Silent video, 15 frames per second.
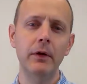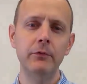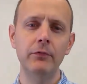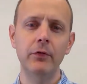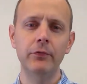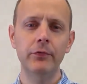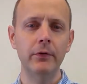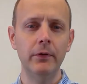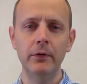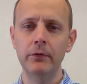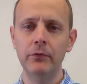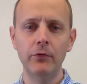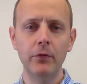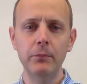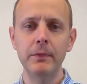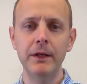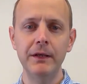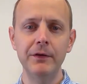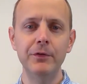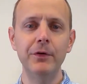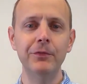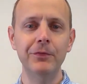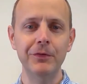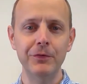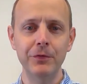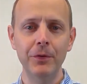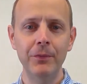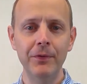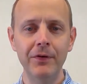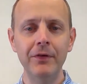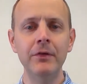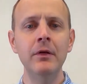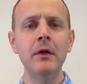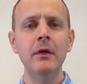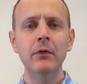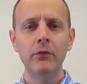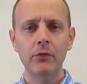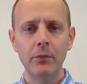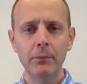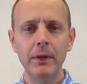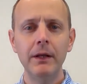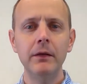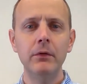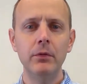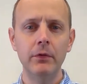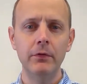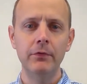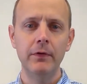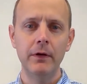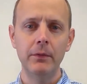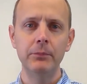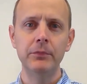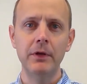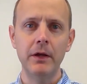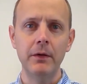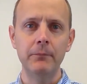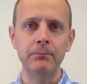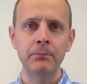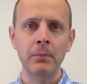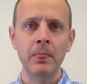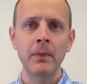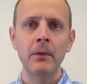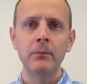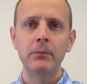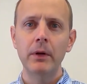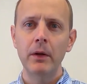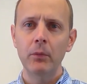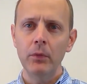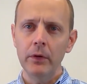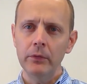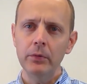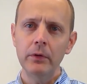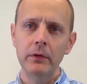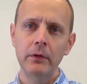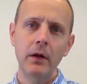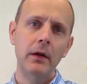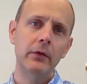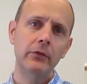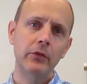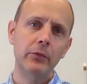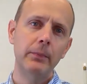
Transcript: grateful for so many who have contributed, so many who have helped out. But I want to acknowledge